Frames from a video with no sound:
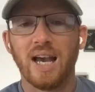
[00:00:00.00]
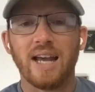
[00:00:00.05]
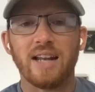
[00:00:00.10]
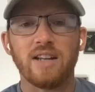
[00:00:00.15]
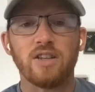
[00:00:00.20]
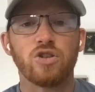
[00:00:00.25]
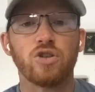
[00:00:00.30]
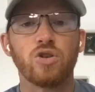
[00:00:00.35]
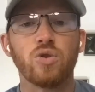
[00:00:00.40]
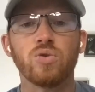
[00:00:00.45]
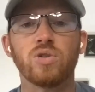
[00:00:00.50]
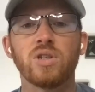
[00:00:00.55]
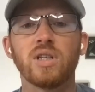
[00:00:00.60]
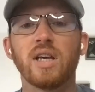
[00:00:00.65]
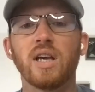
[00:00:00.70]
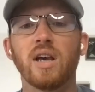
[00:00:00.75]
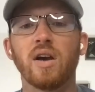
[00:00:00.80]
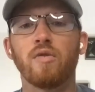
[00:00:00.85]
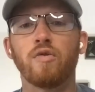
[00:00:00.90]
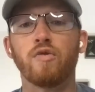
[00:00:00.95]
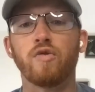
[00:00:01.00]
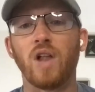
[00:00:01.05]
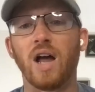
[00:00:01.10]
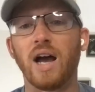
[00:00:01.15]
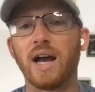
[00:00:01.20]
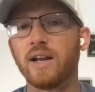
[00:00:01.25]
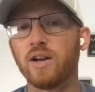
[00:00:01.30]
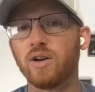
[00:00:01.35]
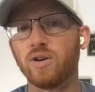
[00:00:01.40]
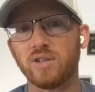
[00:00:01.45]
And it's using
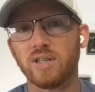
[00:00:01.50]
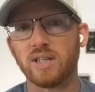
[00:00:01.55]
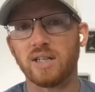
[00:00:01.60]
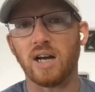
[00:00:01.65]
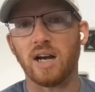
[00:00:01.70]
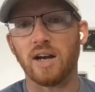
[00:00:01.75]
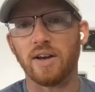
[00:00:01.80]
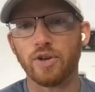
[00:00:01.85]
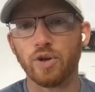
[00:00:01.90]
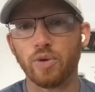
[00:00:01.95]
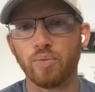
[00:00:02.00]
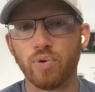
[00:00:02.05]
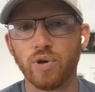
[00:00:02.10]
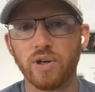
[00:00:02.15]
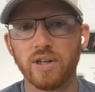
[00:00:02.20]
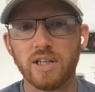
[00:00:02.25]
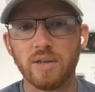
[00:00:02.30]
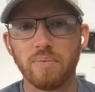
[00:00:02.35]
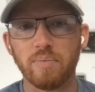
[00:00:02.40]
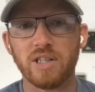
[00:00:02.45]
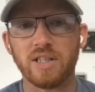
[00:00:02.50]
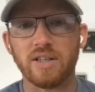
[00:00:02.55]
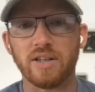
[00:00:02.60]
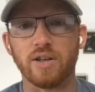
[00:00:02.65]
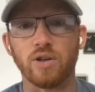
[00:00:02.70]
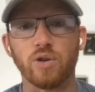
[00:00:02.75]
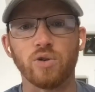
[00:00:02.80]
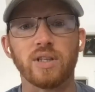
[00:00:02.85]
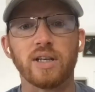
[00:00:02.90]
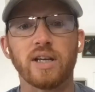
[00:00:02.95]
flyers and other printed
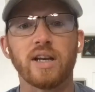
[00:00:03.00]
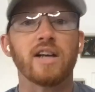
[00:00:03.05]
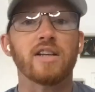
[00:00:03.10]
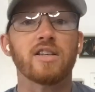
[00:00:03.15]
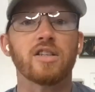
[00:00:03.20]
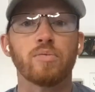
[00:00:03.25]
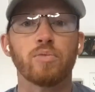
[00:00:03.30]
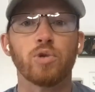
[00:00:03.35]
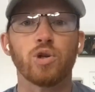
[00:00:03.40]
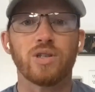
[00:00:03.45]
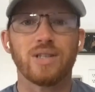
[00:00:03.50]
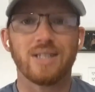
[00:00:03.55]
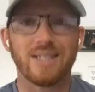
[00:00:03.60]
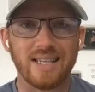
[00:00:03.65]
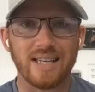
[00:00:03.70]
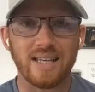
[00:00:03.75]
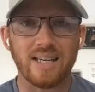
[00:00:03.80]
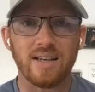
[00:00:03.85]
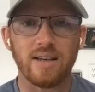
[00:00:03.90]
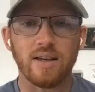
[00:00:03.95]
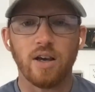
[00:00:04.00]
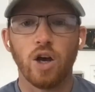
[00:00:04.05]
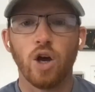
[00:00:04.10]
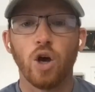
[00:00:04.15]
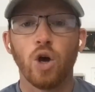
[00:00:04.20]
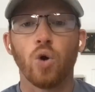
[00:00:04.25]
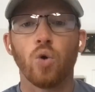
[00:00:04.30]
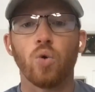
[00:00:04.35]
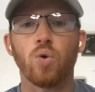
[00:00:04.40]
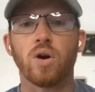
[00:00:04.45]
materials that customers see
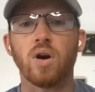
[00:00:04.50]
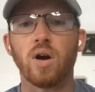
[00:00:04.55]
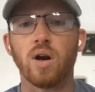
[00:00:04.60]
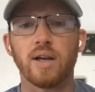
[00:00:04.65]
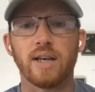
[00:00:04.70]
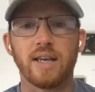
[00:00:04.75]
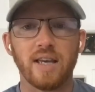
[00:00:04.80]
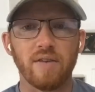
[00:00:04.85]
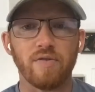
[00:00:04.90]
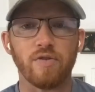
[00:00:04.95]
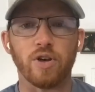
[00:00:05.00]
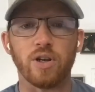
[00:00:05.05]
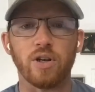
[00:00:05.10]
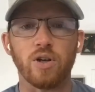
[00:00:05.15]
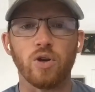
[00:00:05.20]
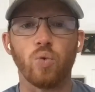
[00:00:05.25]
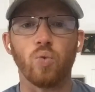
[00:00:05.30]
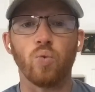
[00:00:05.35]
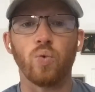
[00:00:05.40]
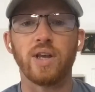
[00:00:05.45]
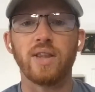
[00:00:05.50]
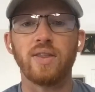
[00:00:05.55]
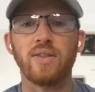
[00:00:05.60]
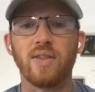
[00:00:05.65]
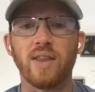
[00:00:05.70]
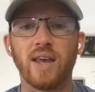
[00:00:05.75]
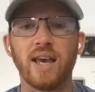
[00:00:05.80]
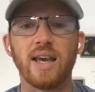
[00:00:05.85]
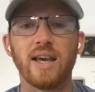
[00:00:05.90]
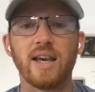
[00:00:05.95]
or are given when
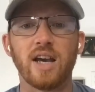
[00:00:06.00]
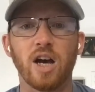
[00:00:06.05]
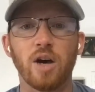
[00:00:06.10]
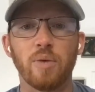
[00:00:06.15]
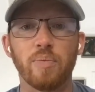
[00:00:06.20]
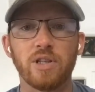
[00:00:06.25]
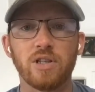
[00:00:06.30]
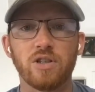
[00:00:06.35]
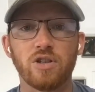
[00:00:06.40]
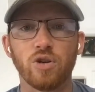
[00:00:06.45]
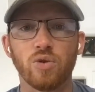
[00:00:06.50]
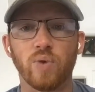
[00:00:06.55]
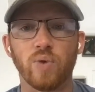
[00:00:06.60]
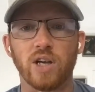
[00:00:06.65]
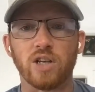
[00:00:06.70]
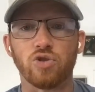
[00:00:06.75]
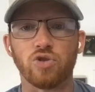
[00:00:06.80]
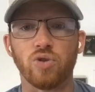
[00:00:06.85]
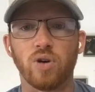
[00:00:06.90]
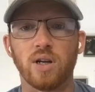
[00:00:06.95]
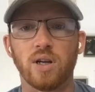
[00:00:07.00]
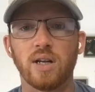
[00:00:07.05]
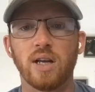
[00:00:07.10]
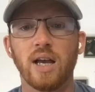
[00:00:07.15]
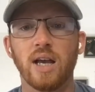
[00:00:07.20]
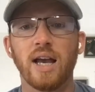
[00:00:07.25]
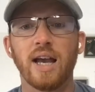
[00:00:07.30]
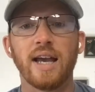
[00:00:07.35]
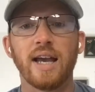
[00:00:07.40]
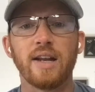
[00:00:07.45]
they come into your restaurant
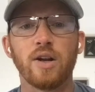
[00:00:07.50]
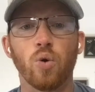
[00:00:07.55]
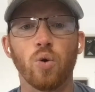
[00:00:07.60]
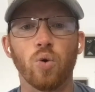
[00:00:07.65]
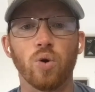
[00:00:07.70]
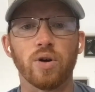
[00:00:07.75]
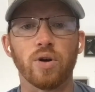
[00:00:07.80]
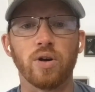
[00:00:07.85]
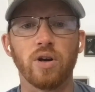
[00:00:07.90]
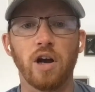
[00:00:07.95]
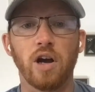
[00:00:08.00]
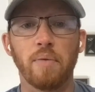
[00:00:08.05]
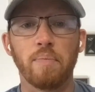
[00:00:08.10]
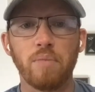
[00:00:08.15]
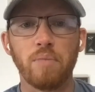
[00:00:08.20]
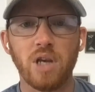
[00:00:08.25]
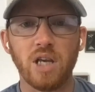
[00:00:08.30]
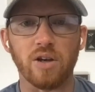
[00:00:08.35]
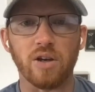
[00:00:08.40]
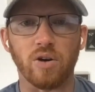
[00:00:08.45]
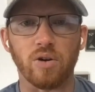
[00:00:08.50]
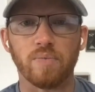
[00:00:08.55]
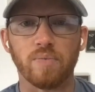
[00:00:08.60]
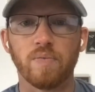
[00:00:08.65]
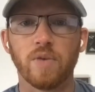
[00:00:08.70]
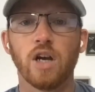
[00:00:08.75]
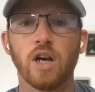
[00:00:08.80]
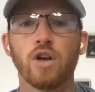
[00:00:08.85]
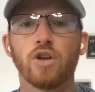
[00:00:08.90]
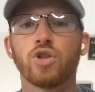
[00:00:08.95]
and order a meal.
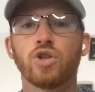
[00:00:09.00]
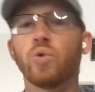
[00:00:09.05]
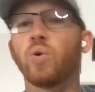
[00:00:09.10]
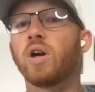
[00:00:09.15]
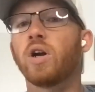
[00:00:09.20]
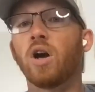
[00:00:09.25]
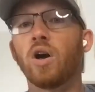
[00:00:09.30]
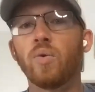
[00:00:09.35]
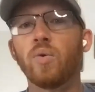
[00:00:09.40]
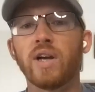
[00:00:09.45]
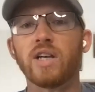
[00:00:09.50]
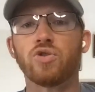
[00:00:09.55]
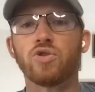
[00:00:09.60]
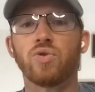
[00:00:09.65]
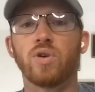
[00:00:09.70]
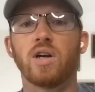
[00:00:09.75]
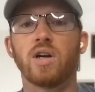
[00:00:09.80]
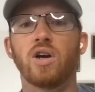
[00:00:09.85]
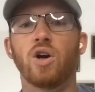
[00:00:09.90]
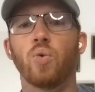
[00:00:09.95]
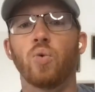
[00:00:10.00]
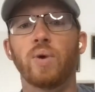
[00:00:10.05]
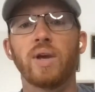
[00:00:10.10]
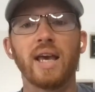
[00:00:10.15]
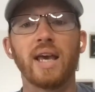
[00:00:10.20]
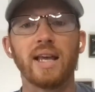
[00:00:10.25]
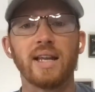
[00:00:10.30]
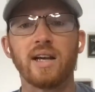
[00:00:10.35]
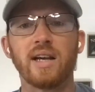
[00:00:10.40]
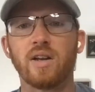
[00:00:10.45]
So at our restaurant, we
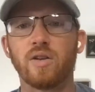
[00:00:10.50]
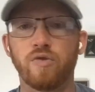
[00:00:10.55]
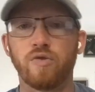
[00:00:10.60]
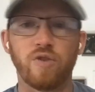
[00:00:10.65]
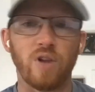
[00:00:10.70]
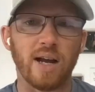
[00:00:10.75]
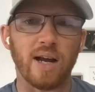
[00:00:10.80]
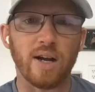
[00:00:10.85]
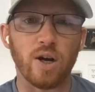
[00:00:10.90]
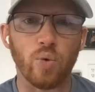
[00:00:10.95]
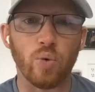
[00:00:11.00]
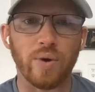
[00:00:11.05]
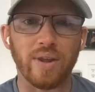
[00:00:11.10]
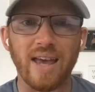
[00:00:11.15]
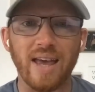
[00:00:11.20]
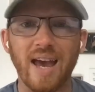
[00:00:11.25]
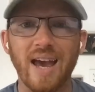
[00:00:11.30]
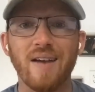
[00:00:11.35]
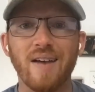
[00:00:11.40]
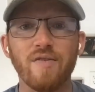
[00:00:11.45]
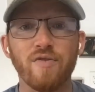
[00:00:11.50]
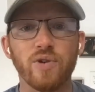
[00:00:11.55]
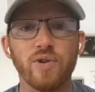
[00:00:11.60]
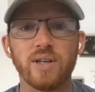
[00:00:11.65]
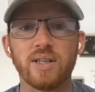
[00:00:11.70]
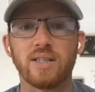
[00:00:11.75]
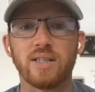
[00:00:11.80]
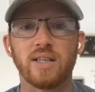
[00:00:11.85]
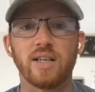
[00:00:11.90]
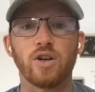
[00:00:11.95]
hand out a flyer with
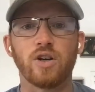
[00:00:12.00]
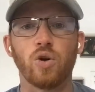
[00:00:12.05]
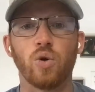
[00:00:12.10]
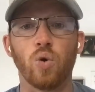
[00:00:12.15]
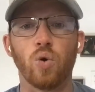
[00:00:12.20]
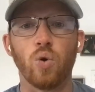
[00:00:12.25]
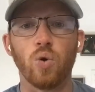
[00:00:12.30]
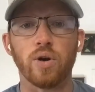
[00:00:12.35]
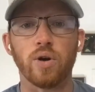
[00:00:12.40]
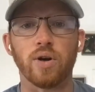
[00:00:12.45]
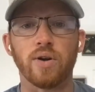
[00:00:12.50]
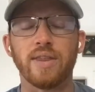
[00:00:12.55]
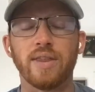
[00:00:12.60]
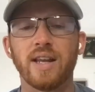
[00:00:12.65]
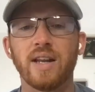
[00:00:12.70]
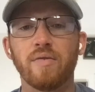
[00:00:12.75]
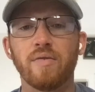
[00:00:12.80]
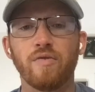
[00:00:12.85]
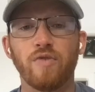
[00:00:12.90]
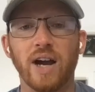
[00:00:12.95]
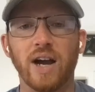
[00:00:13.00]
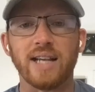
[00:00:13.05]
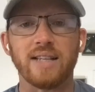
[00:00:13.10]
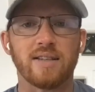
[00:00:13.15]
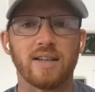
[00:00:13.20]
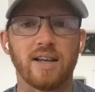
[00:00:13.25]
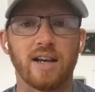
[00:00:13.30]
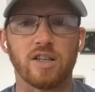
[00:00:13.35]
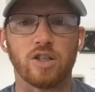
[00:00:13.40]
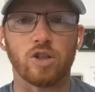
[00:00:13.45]
every single order that
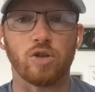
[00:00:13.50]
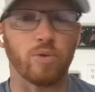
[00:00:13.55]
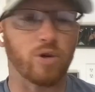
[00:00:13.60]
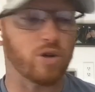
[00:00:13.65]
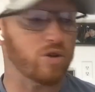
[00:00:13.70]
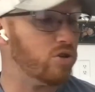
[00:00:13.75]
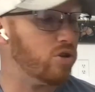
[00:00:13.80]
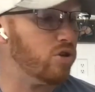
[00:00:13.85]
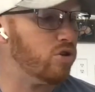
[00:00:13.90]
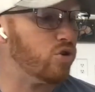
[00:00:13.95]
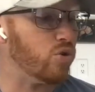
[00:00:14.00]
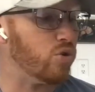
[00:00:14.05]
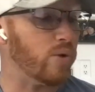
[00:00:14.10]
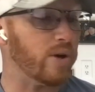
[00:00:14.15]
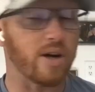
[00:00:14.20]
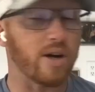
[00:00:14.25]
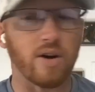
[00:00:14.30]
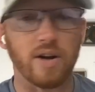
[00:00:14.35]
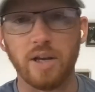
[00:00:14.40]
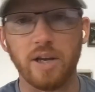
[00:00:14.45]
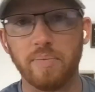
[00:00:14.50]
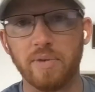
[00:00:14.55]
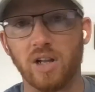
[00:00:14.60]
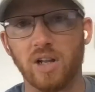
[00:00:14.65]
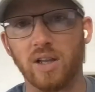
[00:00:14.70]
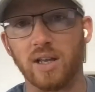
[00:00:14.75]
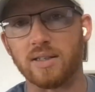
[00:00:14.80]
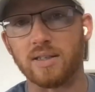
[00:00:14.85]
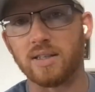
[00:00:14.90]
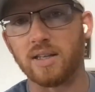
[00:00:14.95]
invites customers to join our
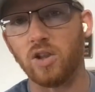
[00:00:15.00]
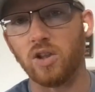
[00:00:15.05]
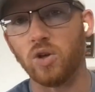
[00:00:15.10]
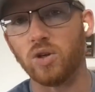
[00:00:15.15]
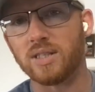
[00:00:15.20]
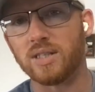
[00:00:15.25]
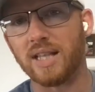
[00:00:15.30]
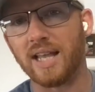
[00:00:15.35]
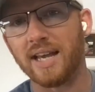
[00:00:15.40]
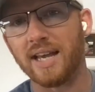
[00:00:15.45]
email list. It looks